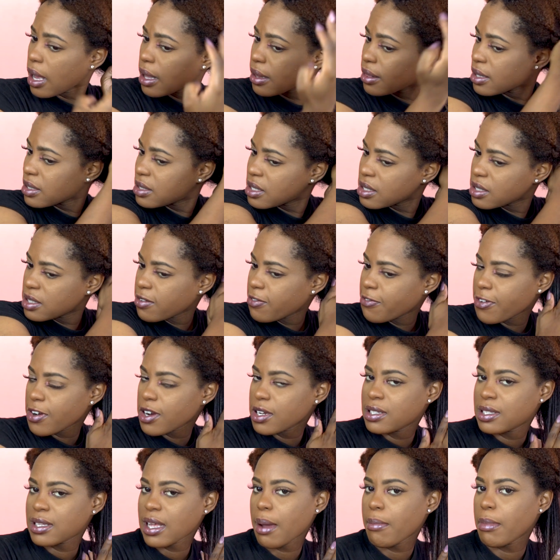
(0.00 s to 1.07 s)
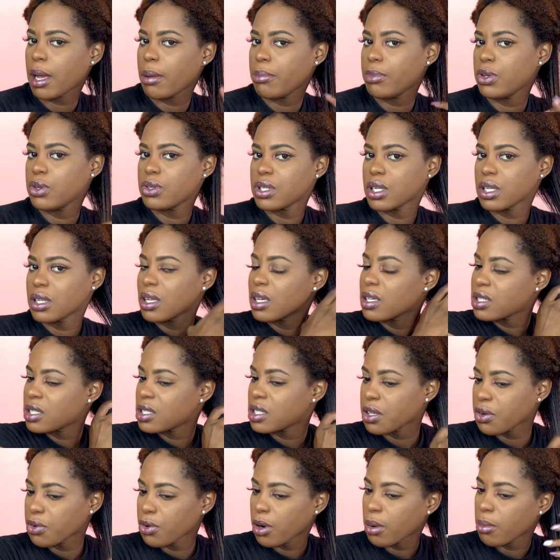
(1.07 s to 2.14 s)
This is the first time I'm using the
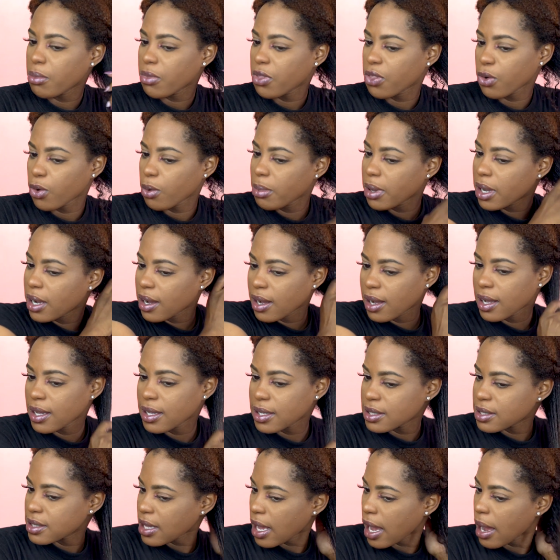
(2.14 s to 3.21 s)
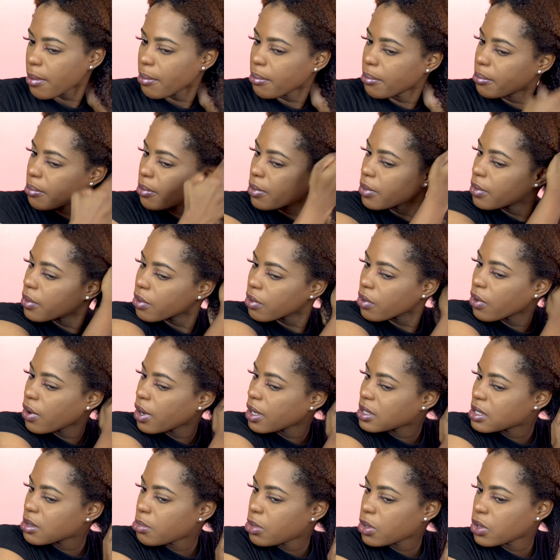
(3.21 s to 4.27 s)
serum though, because I'm
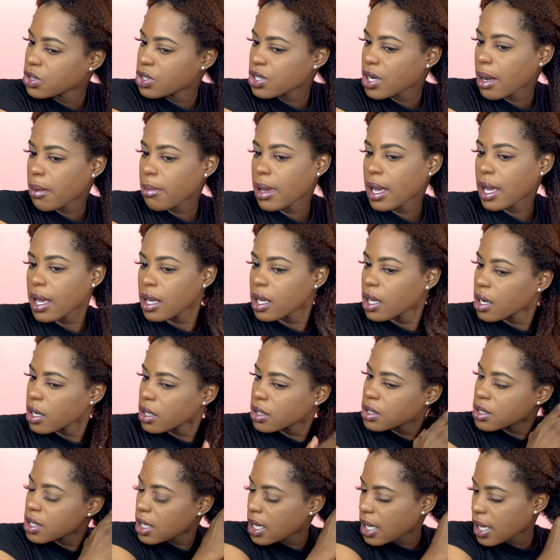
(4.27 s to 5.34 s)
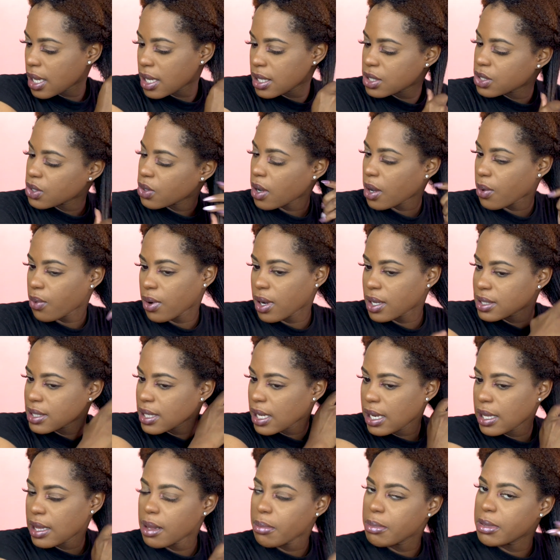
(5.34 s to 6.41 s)
going to blow dry my hair today, so I want a
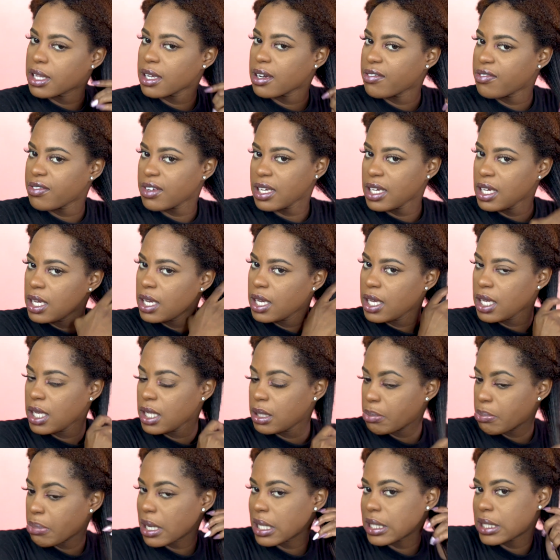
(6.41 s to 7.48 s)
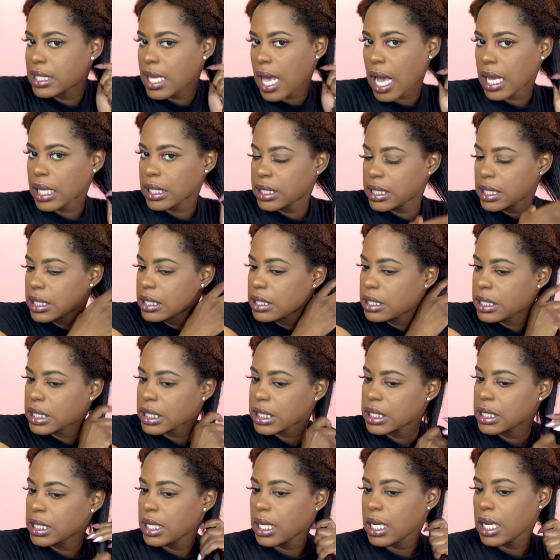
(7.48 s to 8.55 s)
little bit of heat protectant.
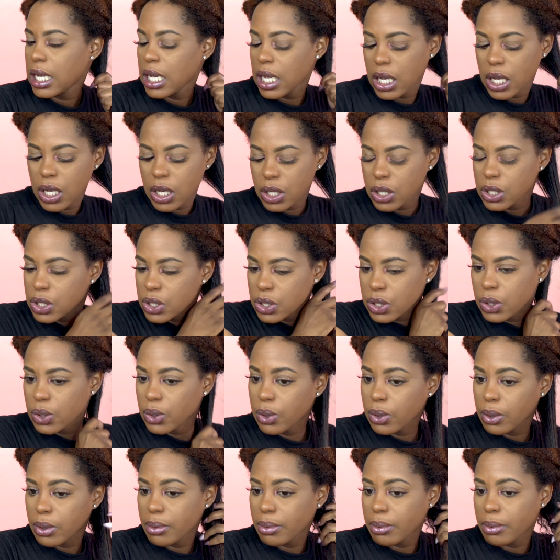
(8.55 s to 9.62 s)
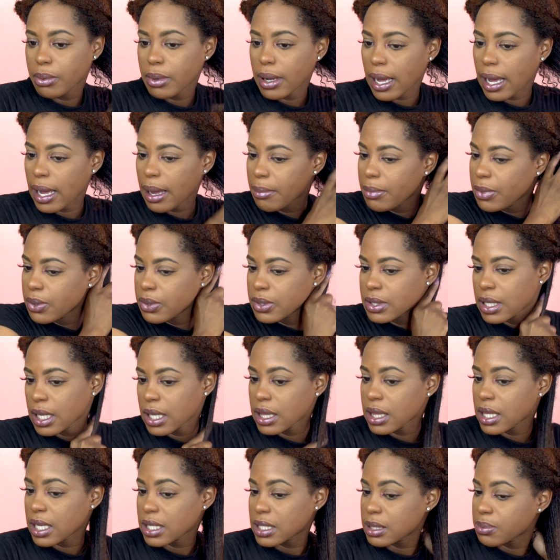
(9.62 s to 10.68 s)
So I'm
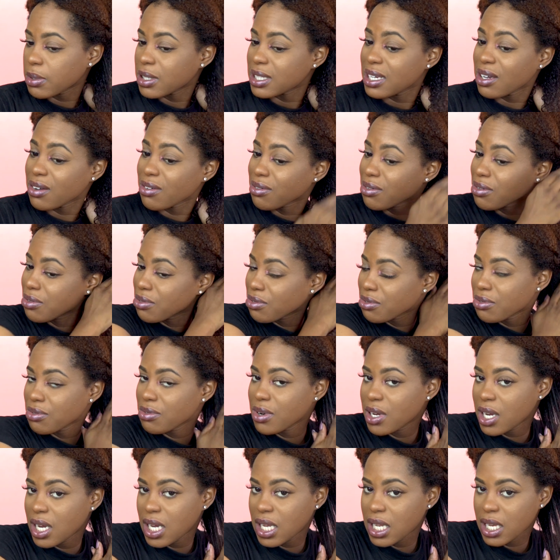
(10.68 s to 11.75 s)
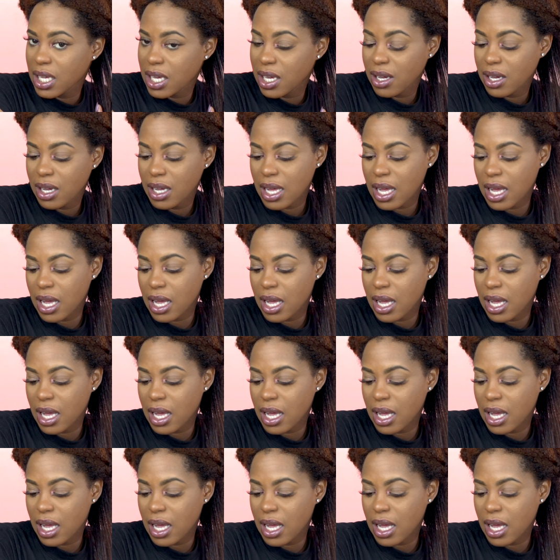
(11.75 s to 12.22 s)
using this, but it really